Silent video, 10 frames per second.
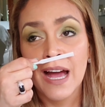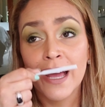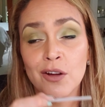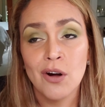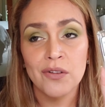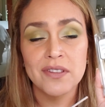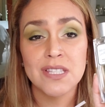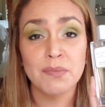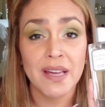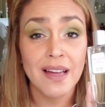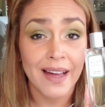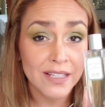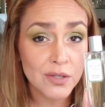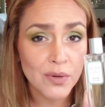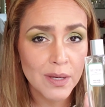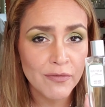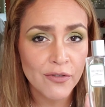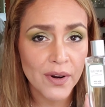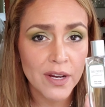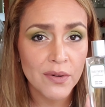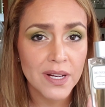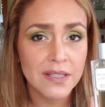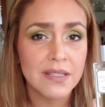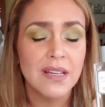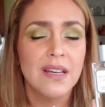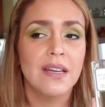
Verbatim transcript: I call this my ice cream fragrance.